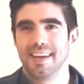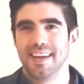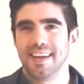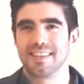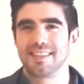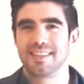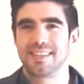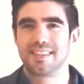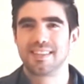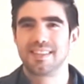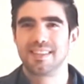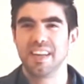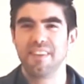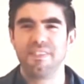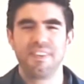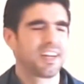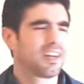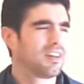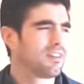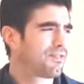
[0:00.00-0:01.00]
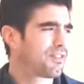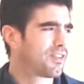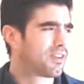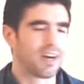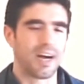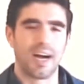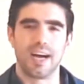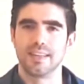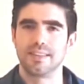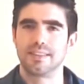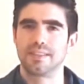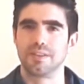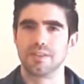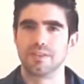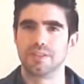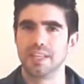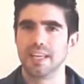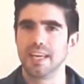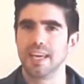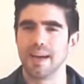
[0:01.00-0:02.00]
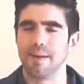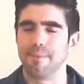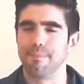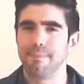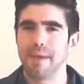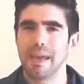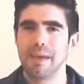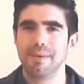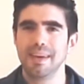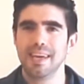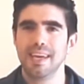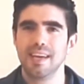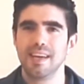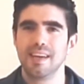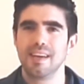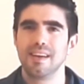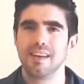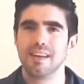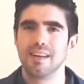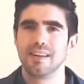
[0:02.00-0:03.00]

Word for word: It's difficult for us to see and maybe